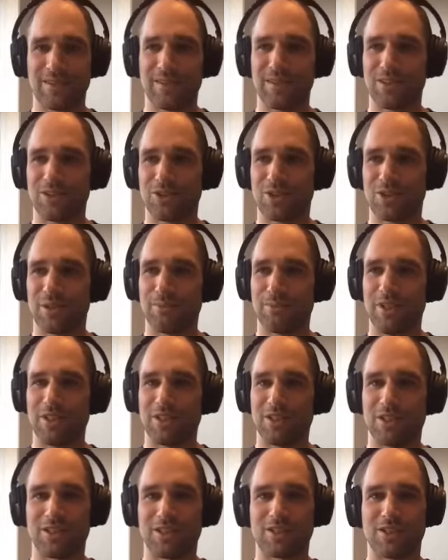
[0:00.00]
so that means
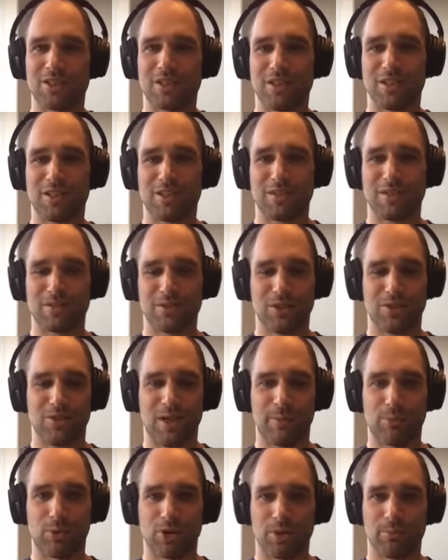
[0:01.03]
that as a
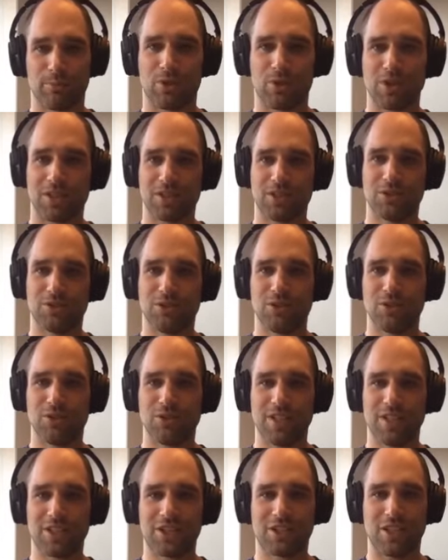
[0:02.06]
developer on a project, you don't
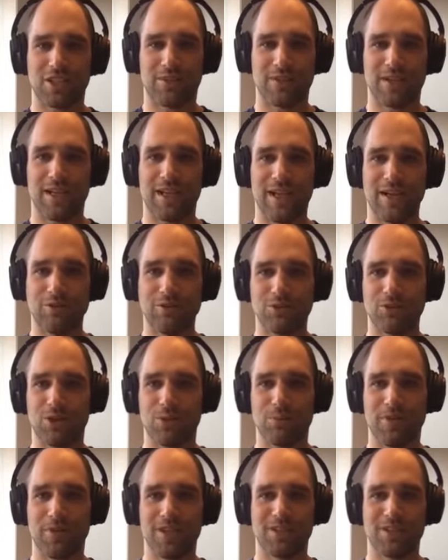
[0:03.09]
necessarily have to
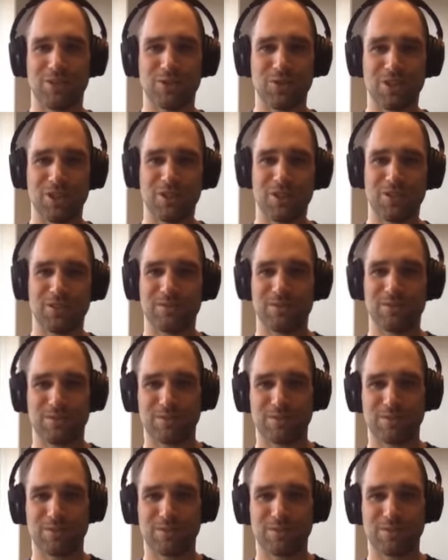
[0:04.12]
update to these